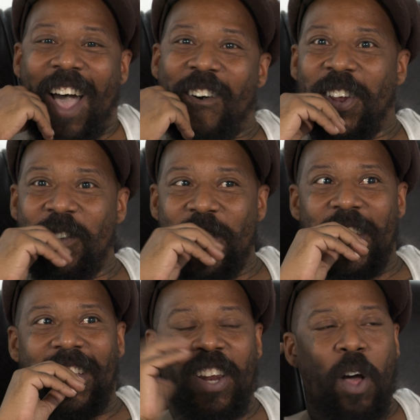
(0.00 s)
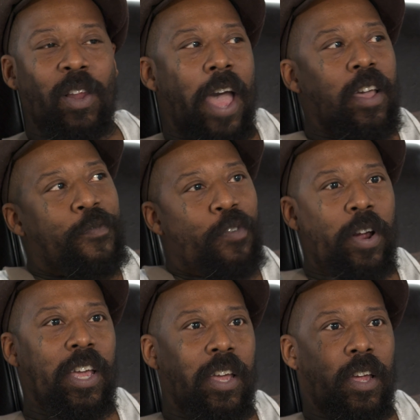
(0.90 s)
I want to be you know like
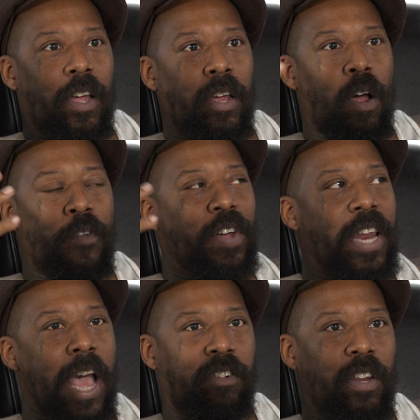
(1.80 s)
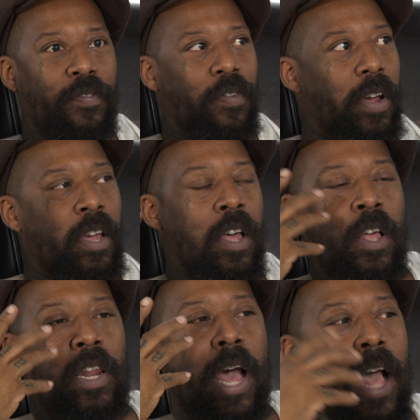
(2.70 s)
free. Yeah. You know financially yeah. free.
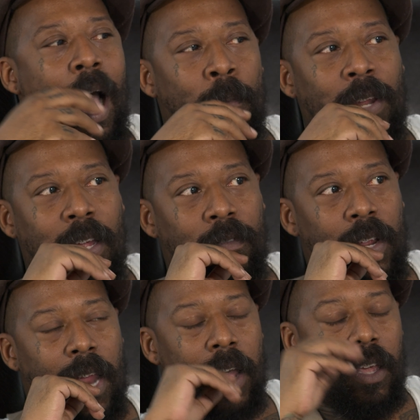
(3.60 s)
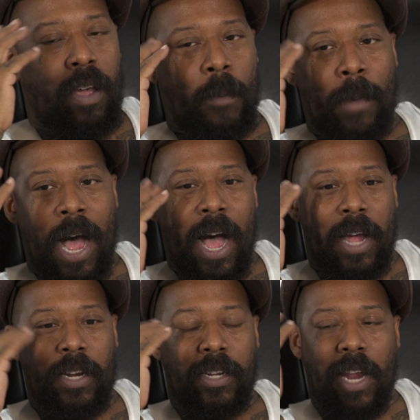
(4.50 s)
Like I believe in like your
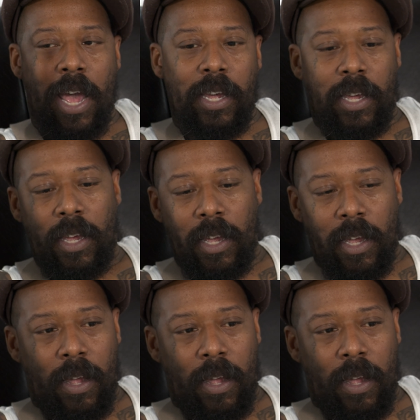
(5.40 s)
mind is like.